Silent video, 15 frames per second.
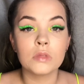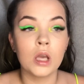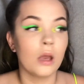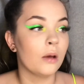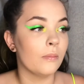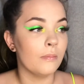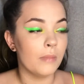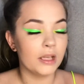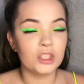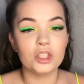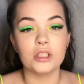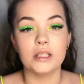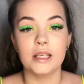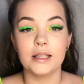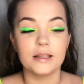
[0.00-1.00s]
mention
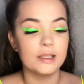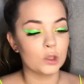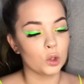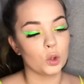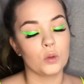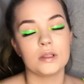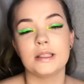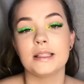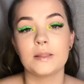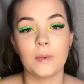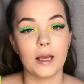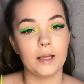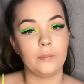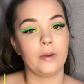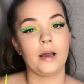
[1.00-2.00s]
it. This look was
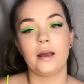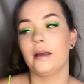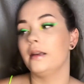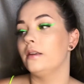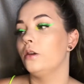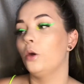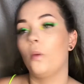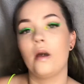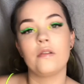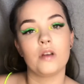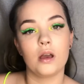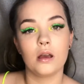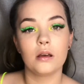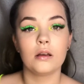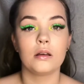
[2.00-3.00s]
inspired by whoever,
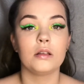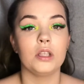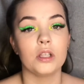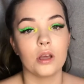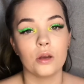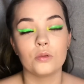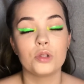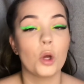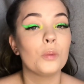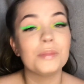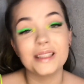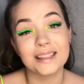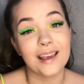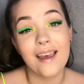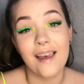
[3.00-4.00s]
you know. Don't be
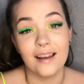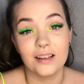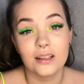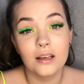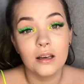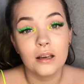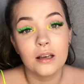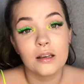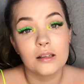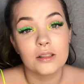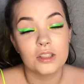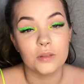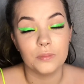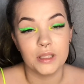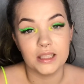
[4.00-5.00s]
scared to
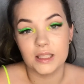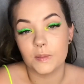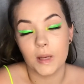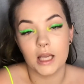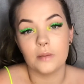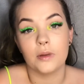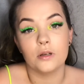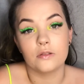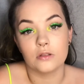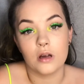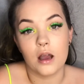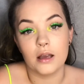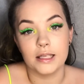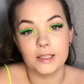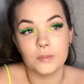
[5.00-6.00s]
be inspired by other
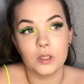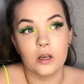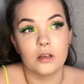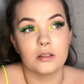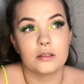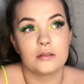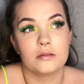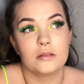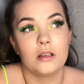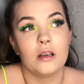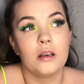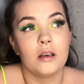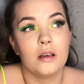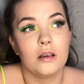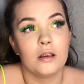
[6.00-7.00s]
artists, because,
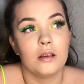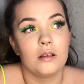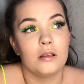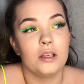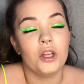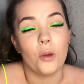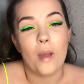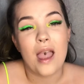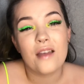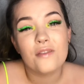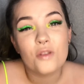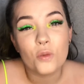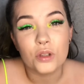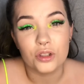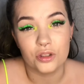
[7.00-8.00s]
you know,
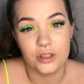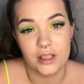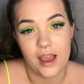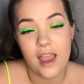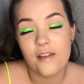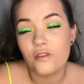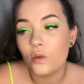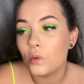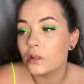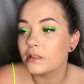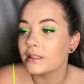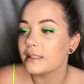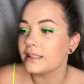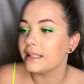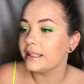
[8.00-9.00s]
everyone does it. Everyone
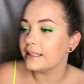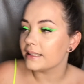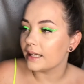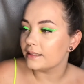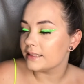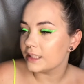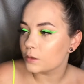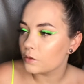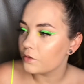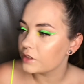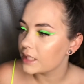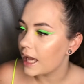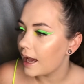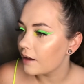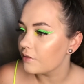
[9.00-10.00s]
sees ideas others
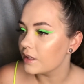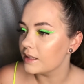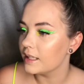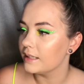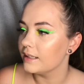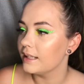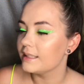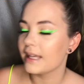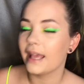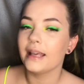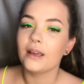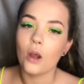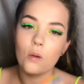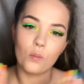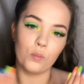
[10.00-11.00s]
have and then they take it
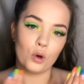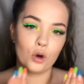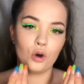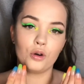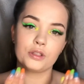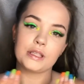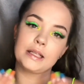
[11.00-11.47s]
on board and